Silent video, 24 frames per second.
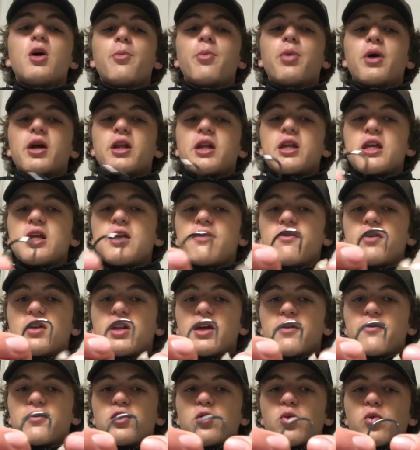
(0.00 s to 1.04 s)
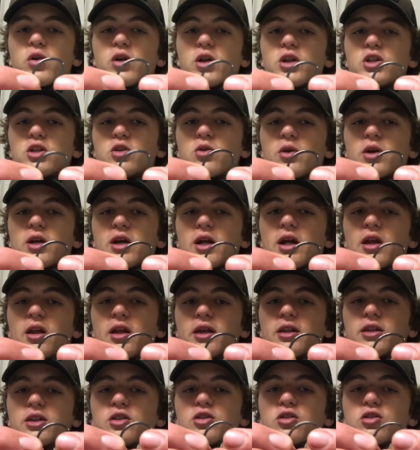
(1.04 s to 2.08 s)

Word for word: But even if you were to do it kind of like the